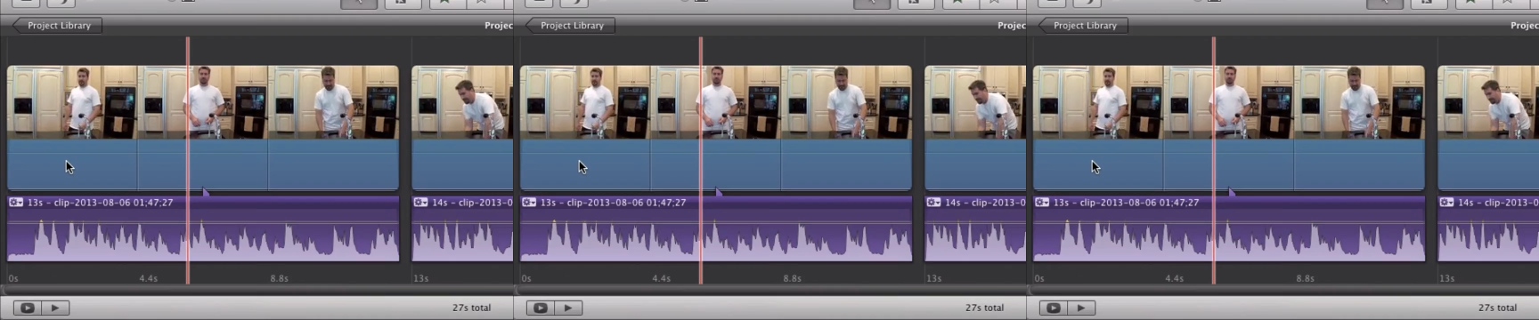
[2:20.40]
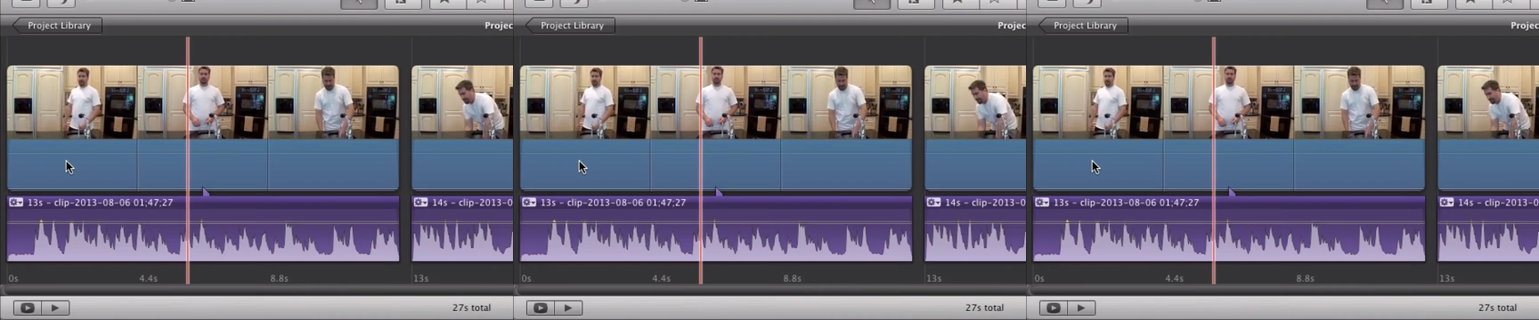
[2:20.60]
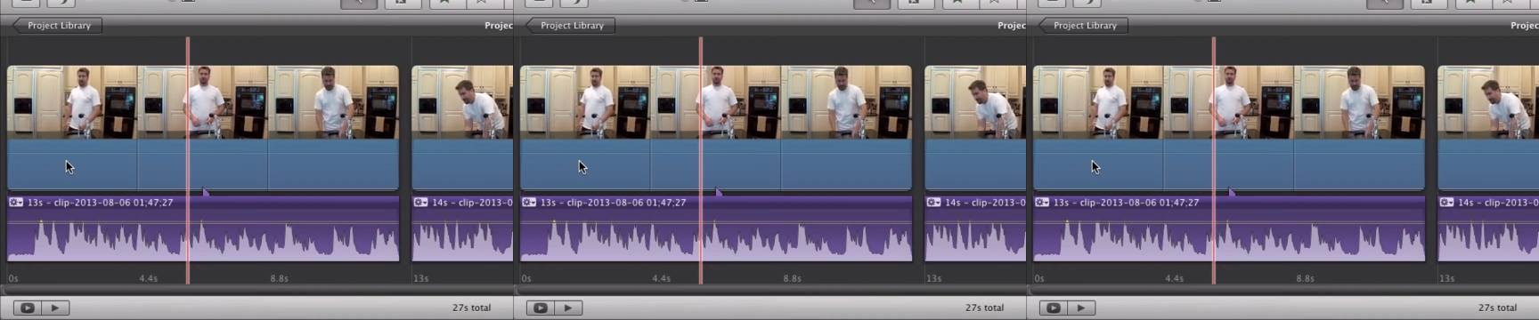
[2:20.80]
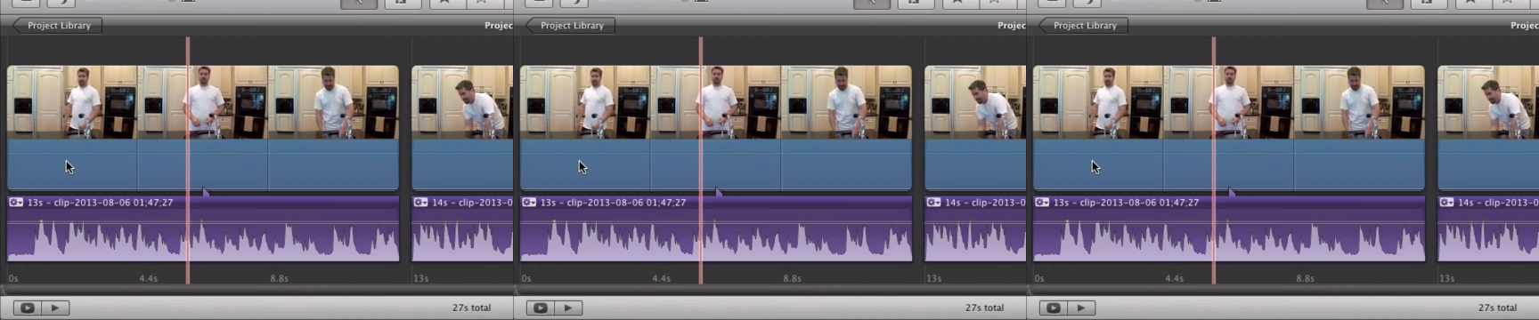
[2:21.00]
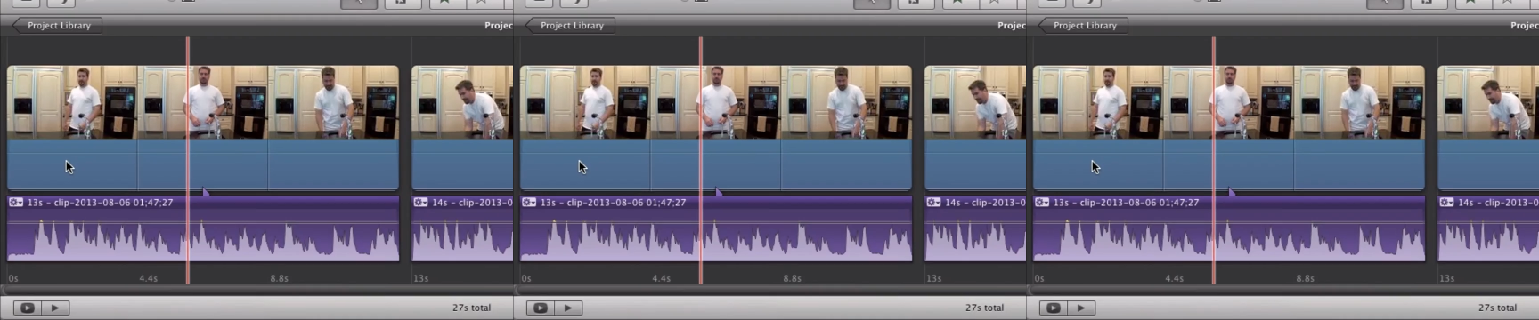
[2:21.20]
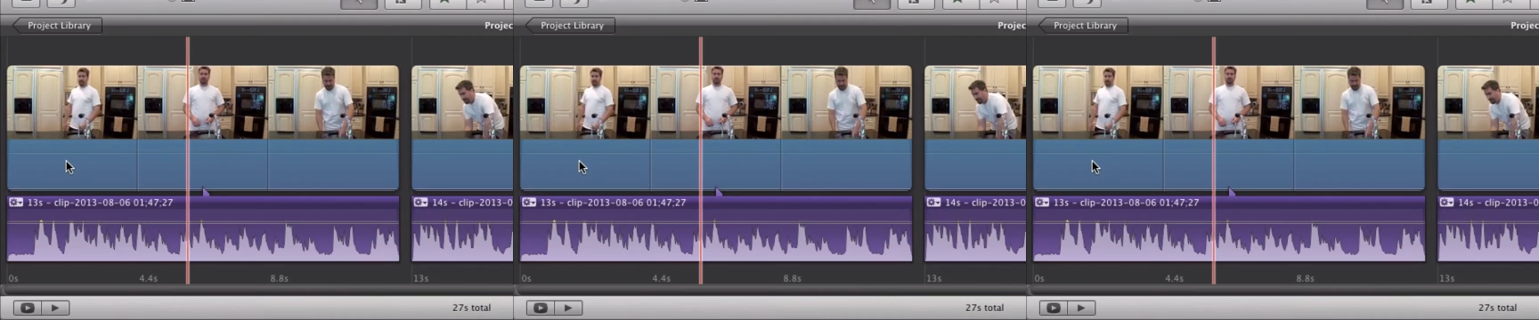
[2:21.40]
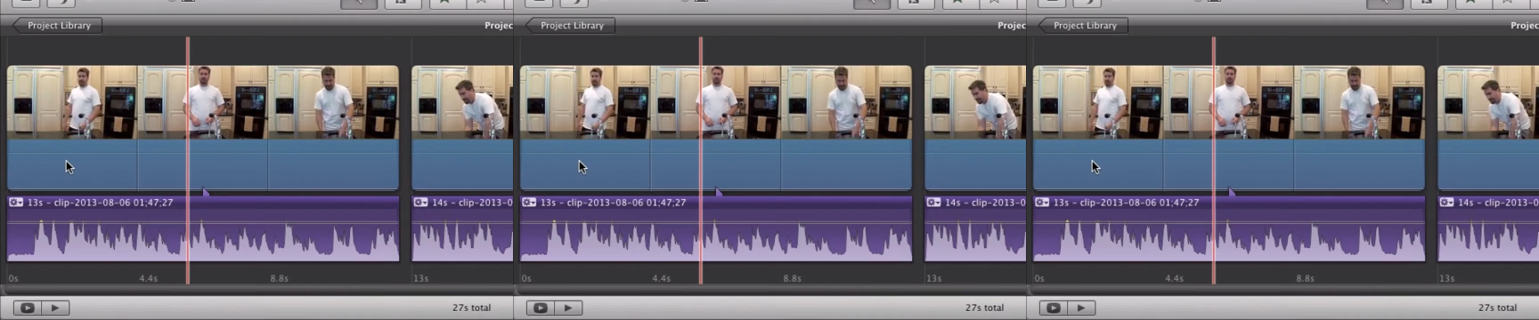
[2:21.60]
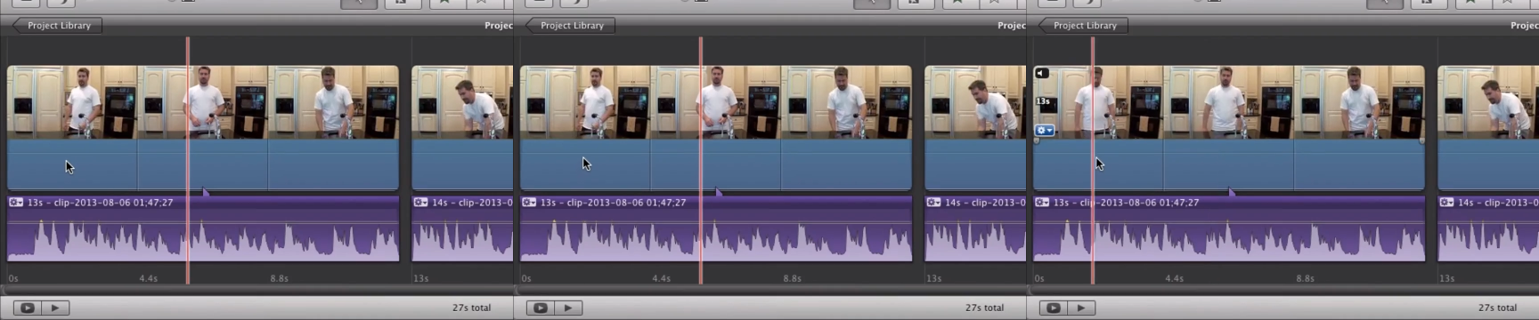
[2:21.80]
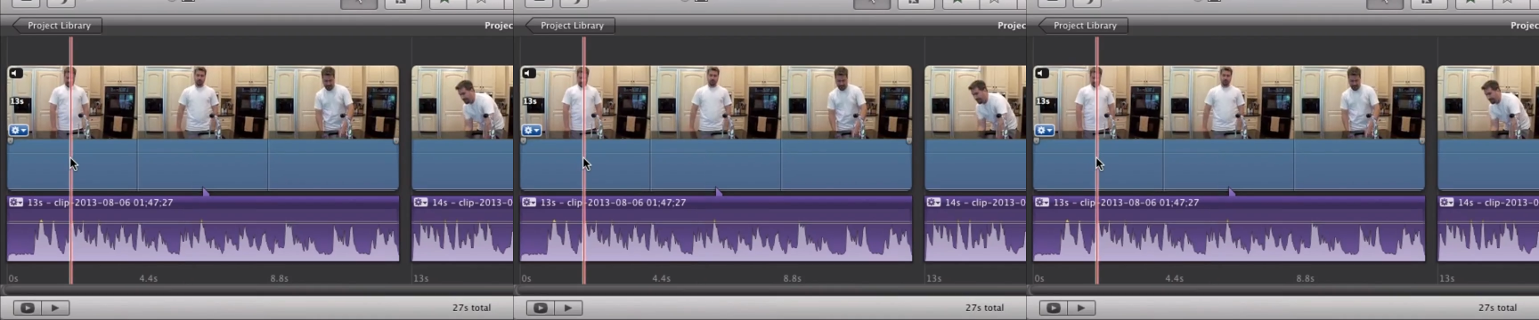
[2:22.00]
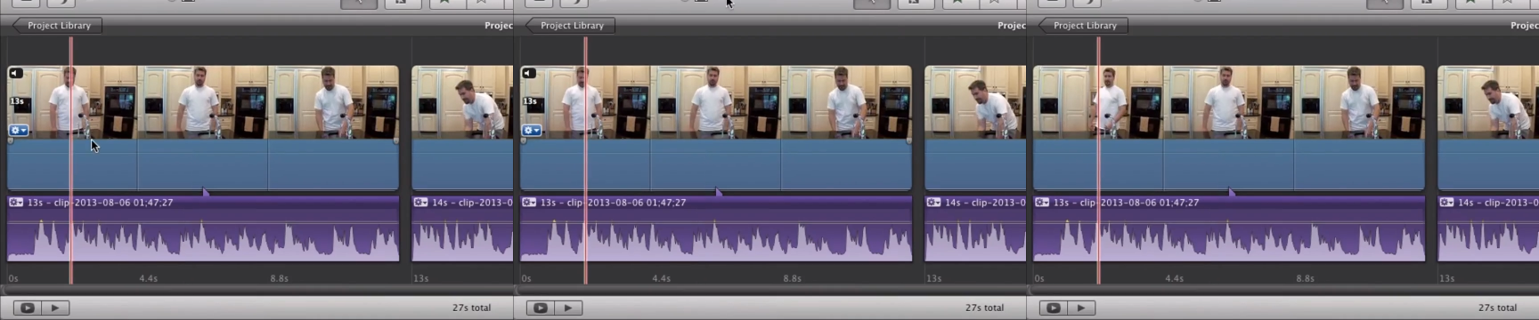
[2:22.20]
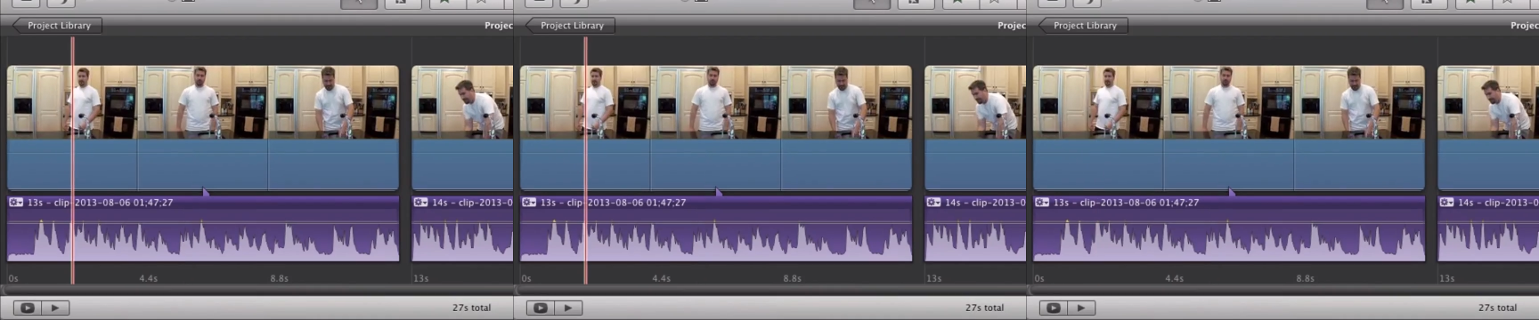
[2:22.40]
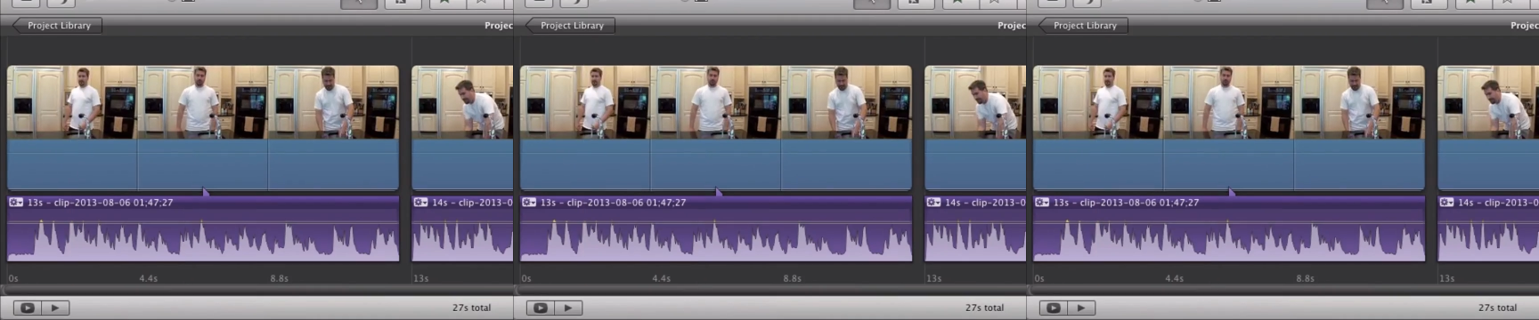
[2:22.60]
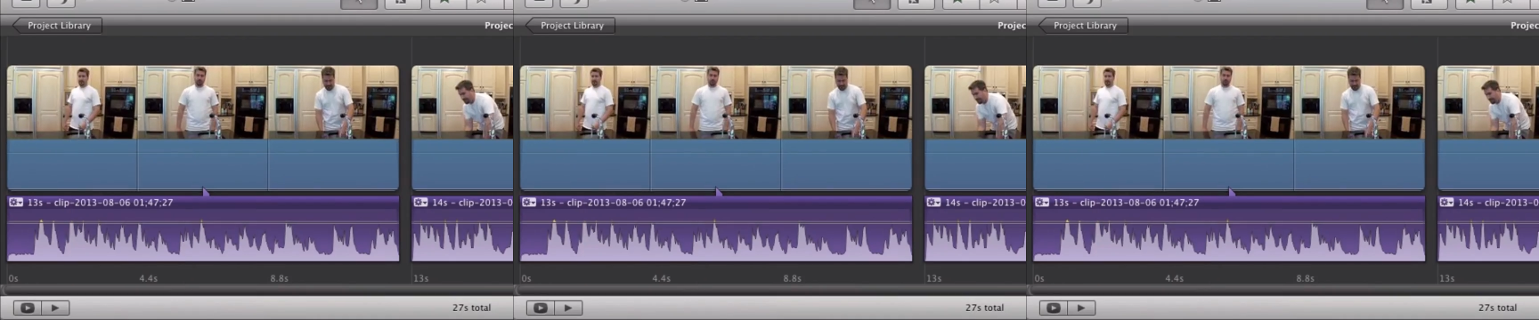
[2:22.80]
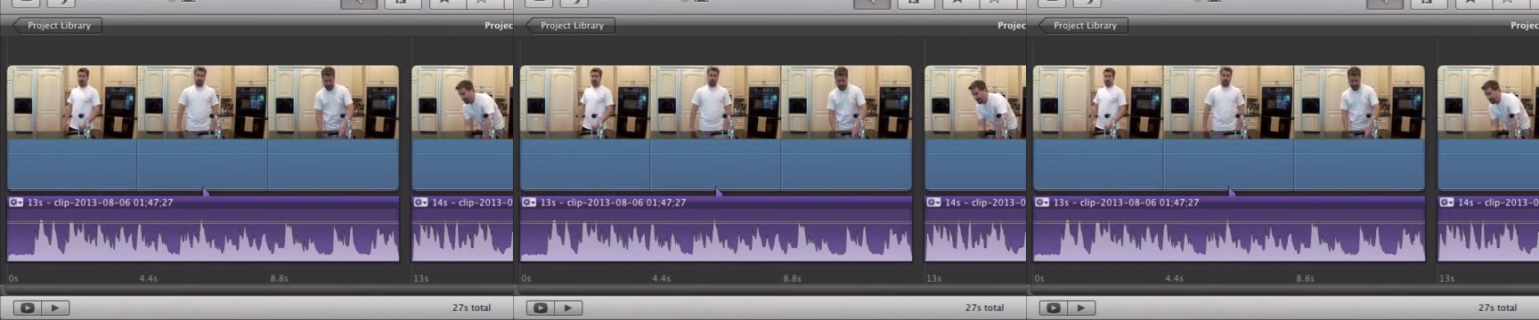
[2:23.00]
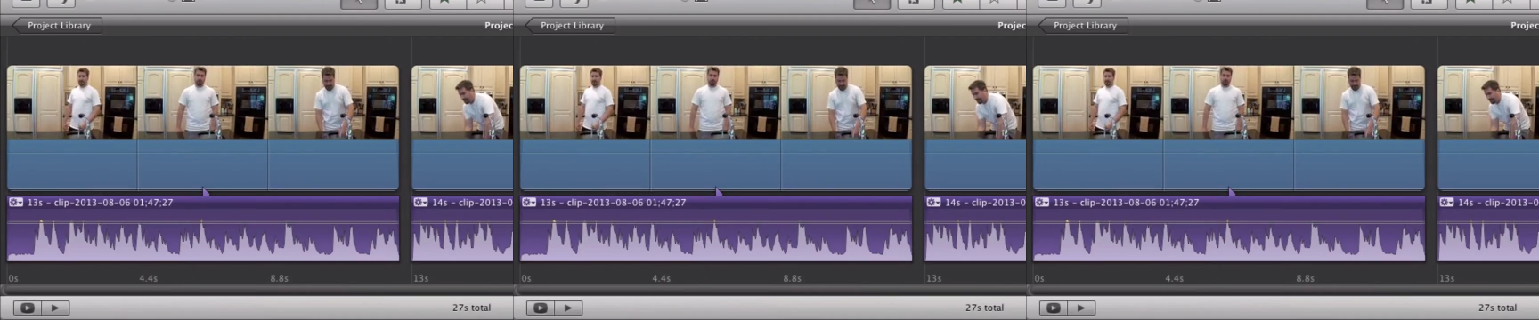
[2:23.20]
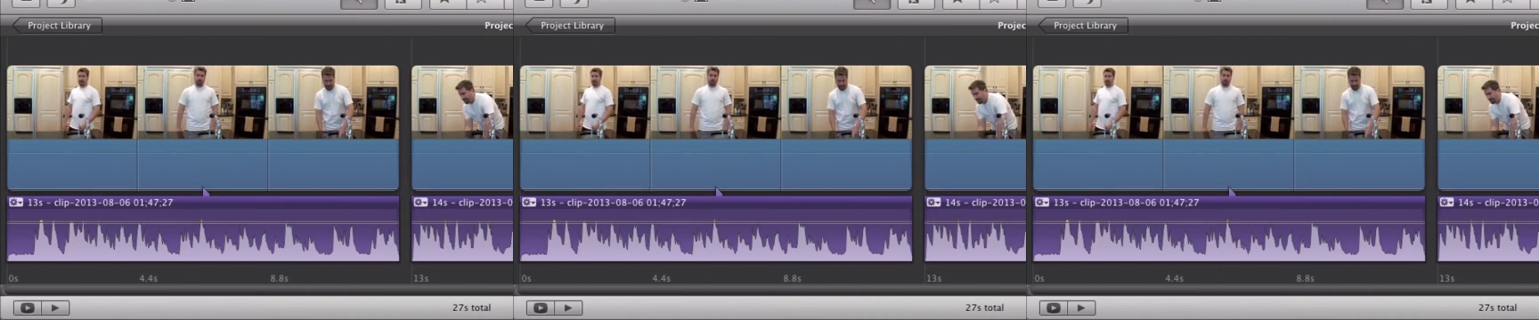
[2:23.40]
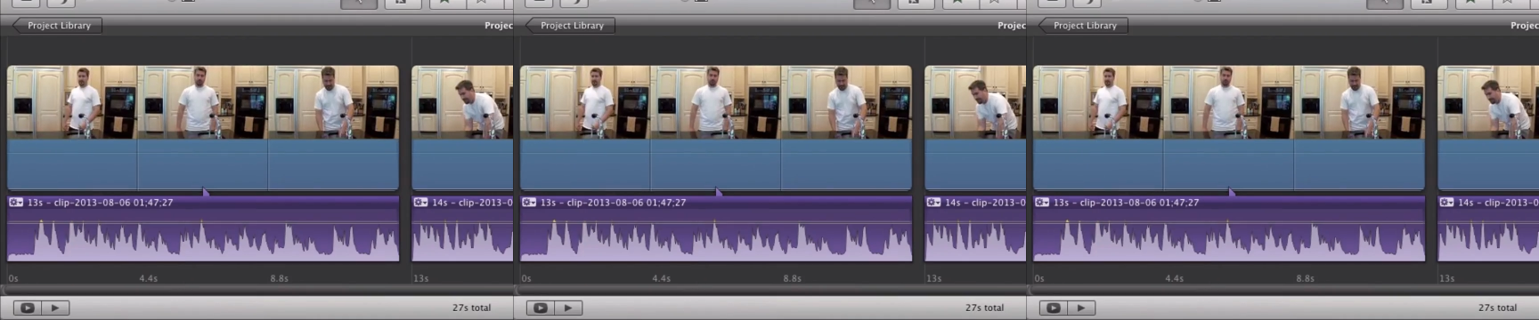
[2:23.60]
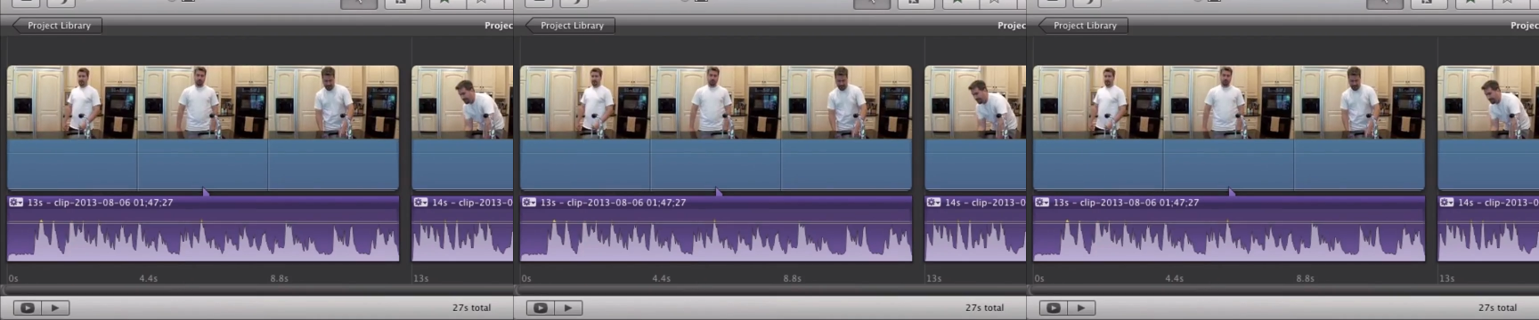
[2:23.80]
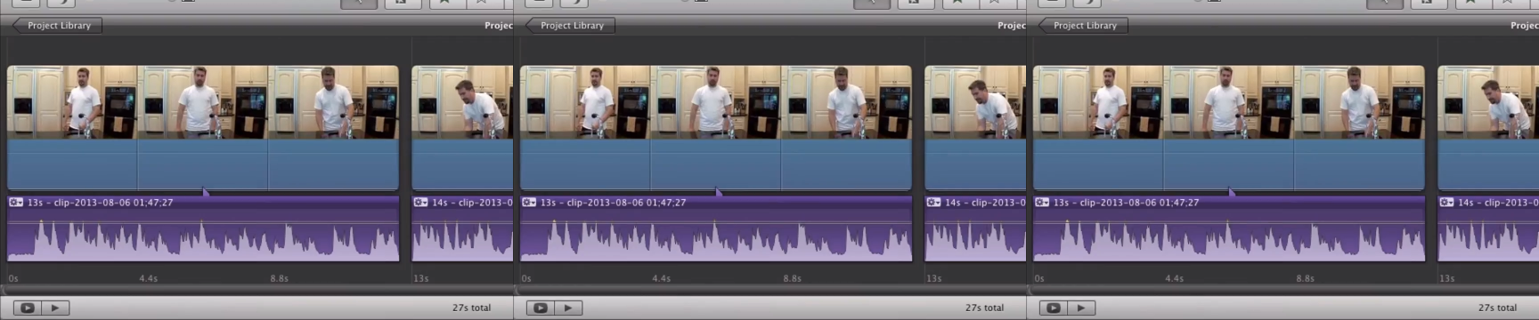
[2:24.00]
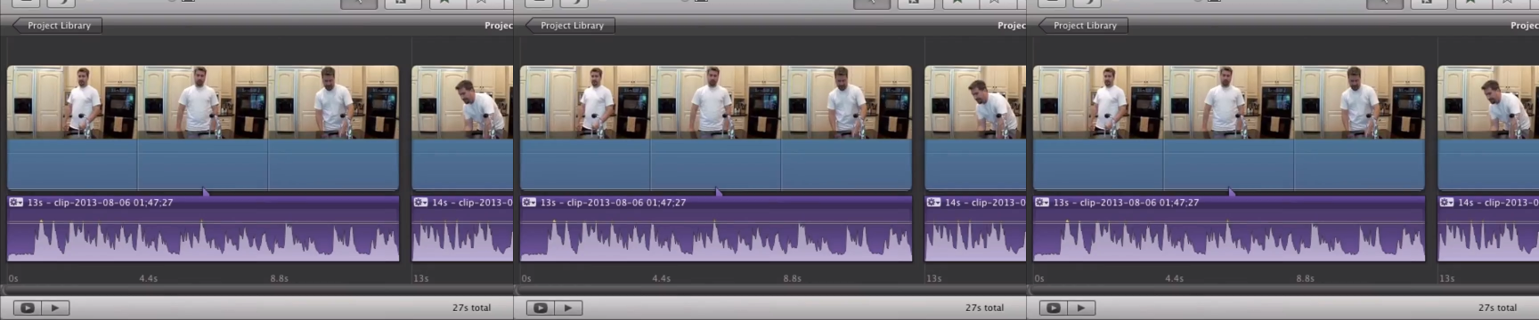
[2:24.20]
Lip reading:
No face is visible, so there are no lips to read.